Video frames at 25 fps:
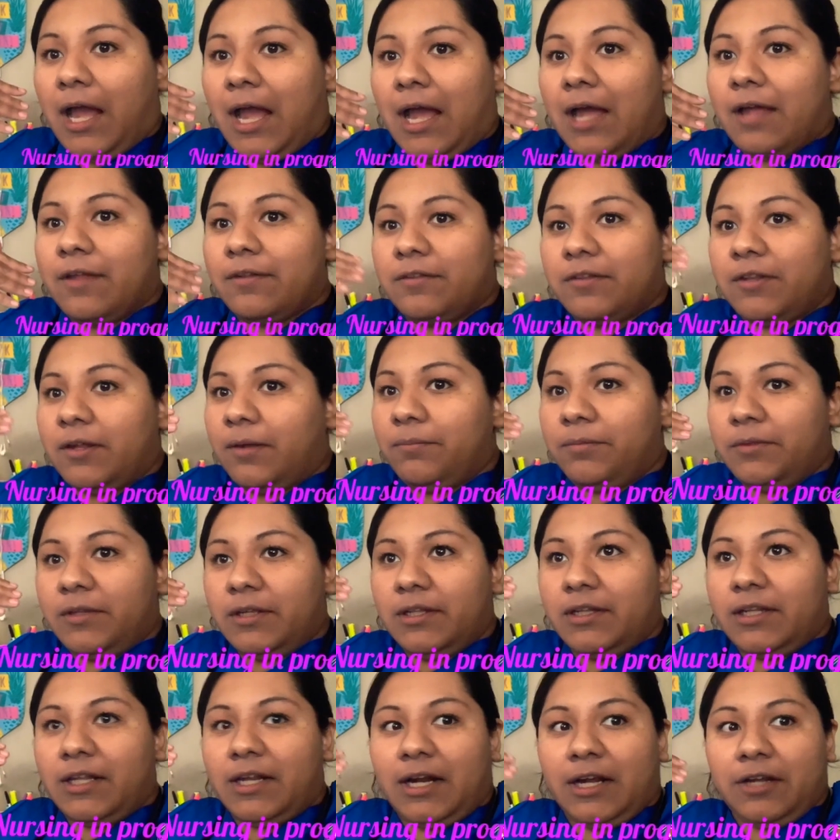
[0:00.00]

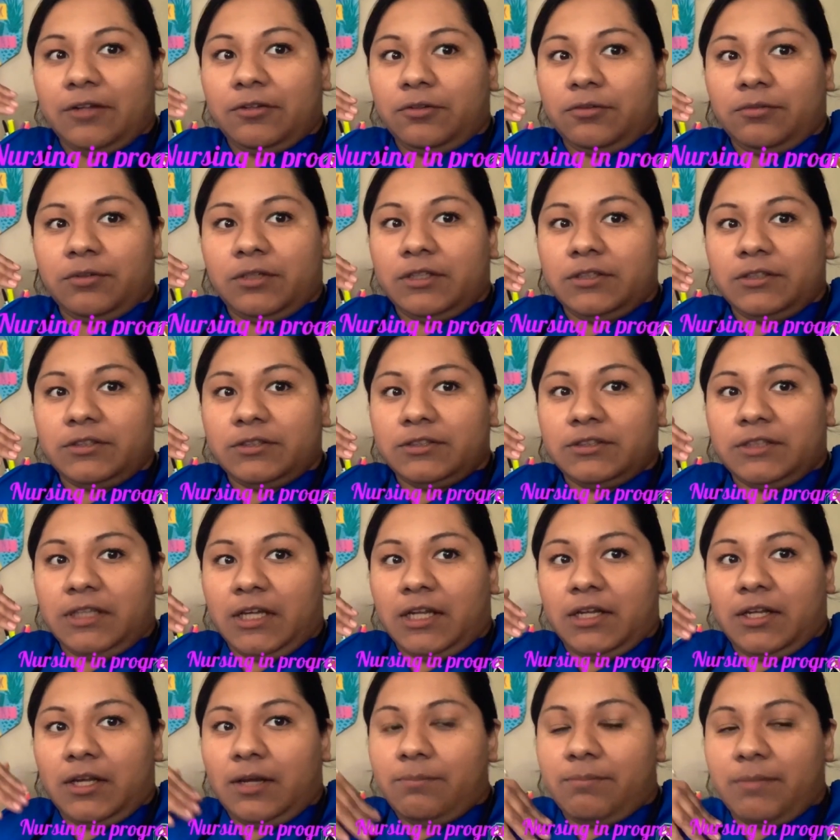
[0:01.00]
something that I don't
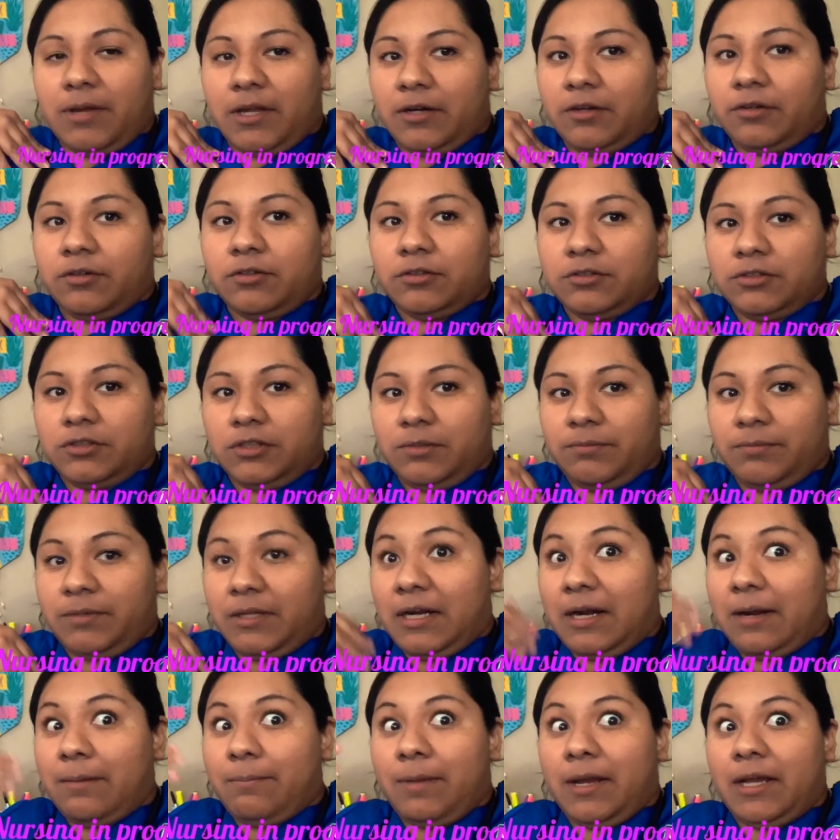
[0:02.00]
understand, a medical term
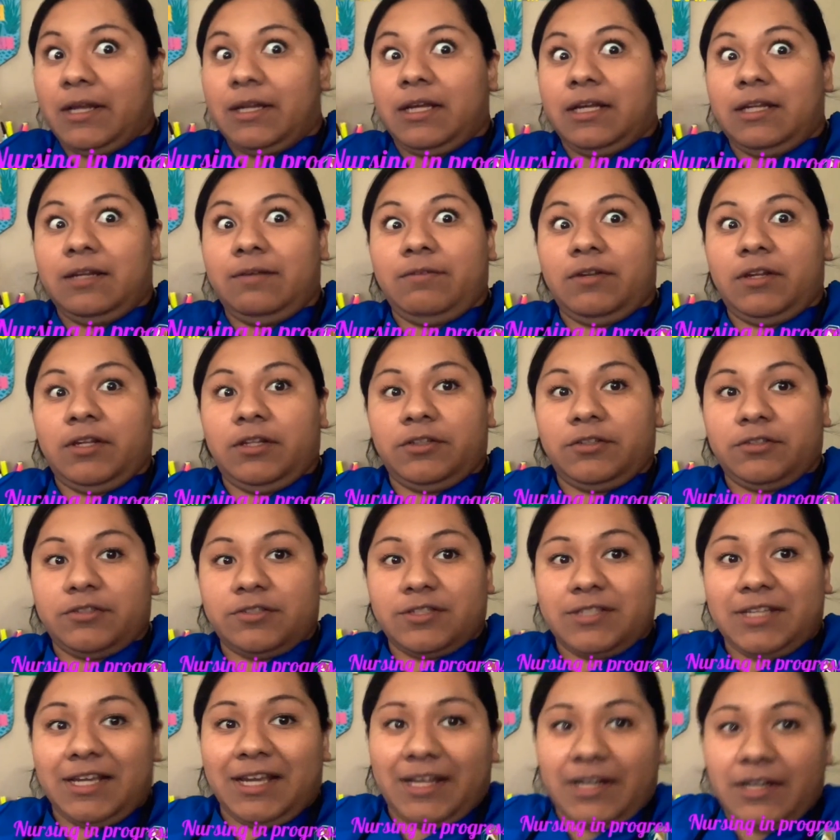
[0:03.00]
that I might not even
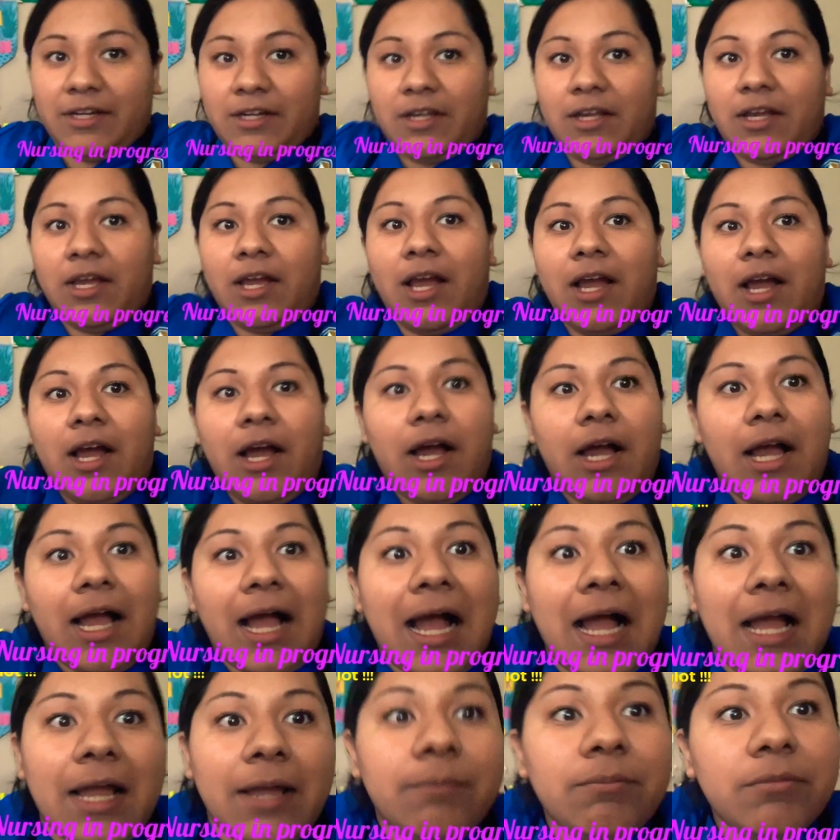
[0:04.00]
understand,
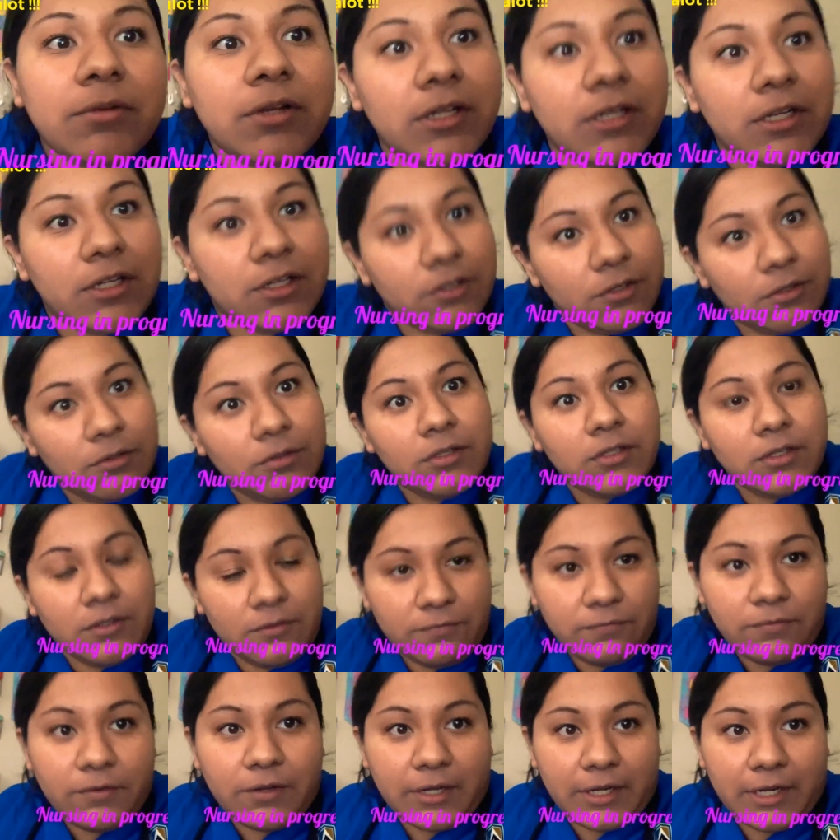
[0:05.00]
I'm gonna go look
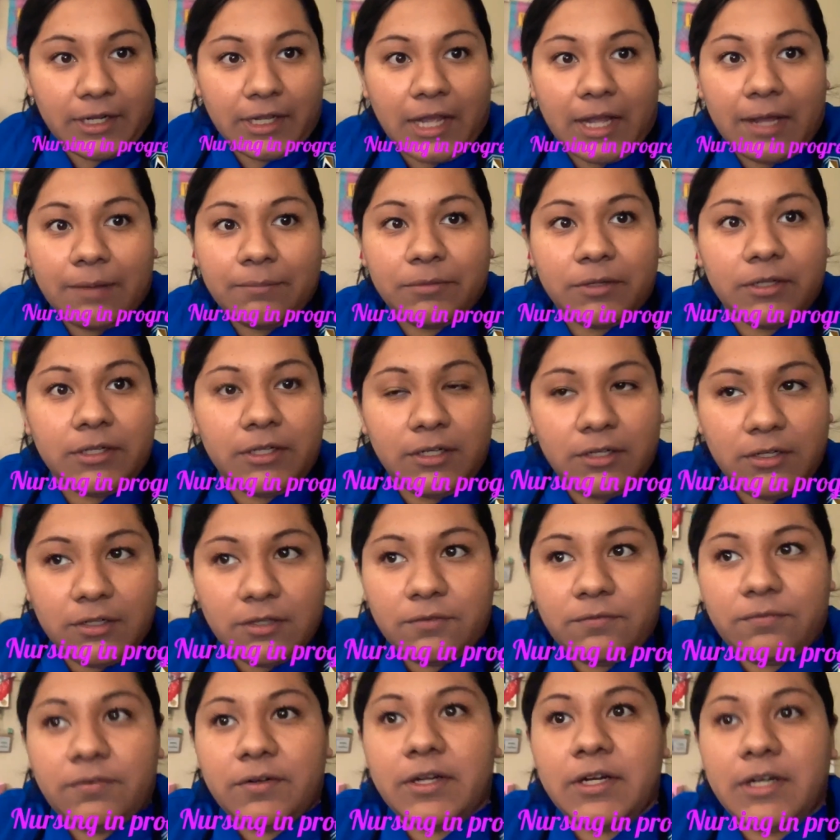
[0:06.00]
for it. I'm gonna
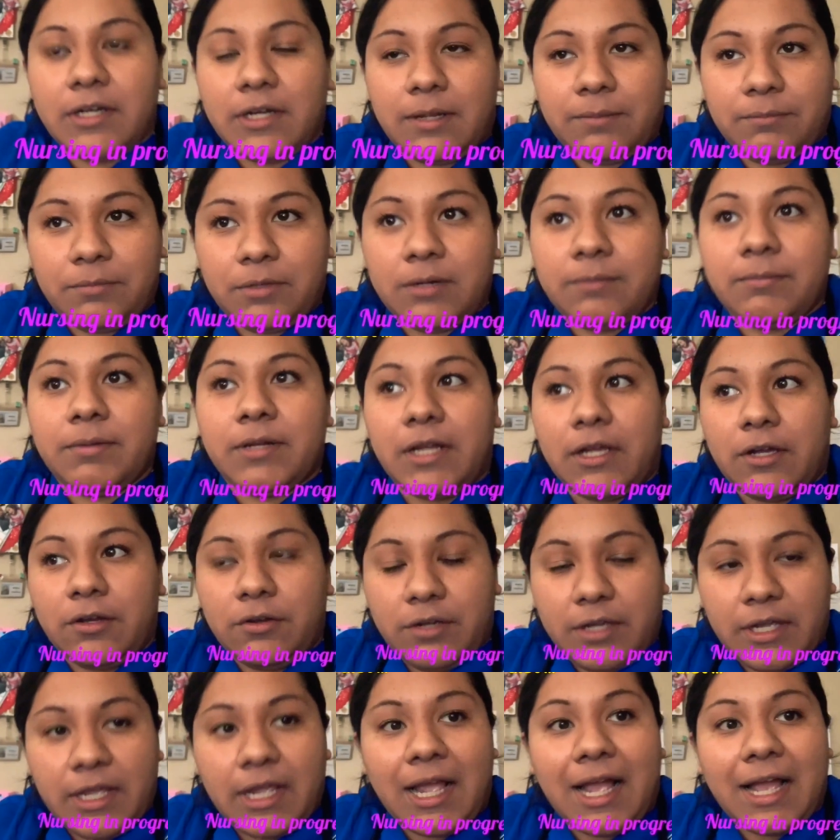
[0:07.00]
look for it, and I'm gonna be like,
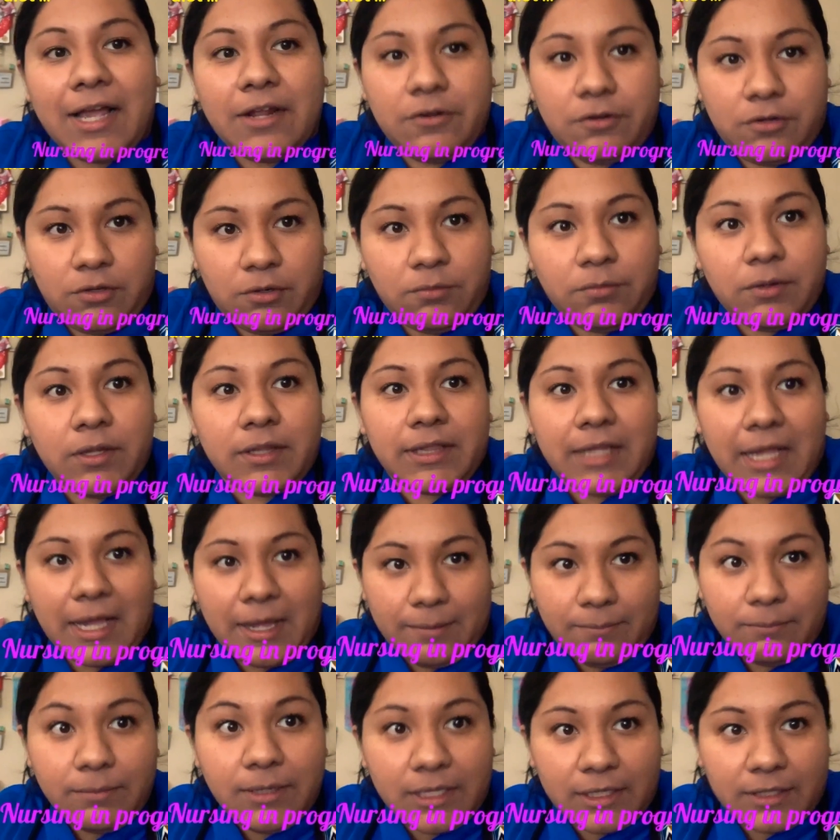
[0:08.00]
okay, I know what
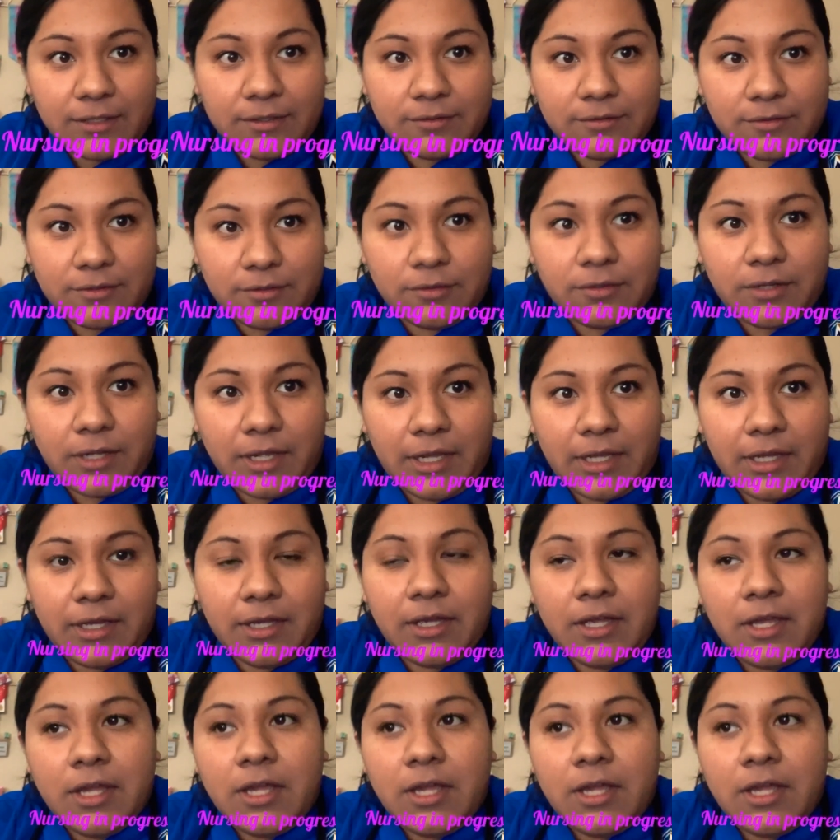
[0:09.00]
that means. Okay,